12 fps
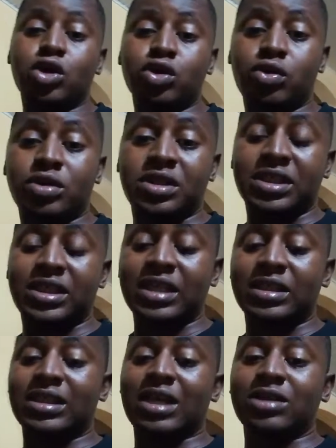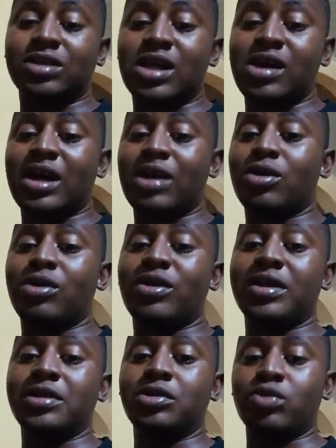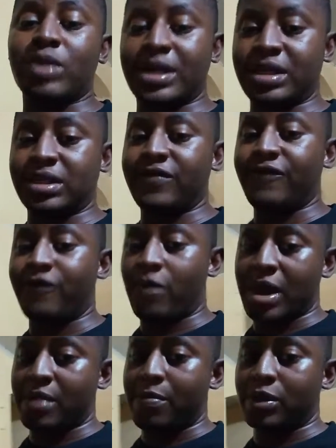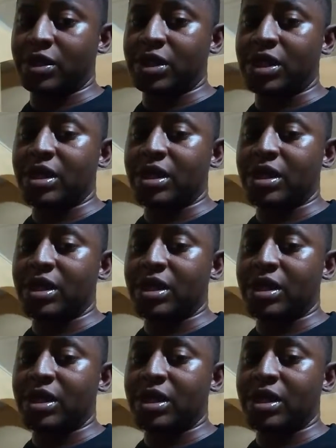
Truth is, 30,000 naira cannot really do anything for anybody.